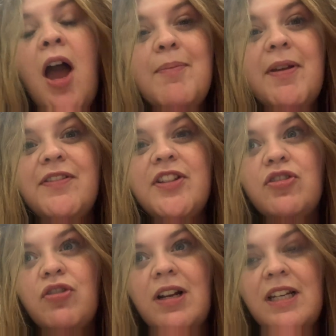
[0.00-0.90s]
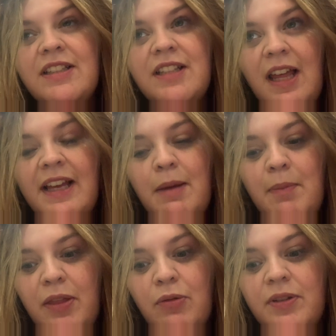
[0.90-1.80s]
I'm even struggling to like get my
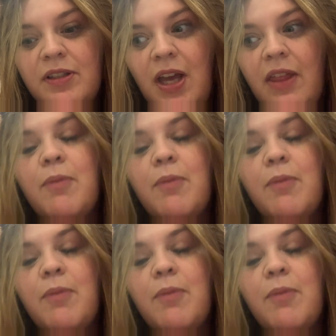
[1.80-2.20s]
thoughts together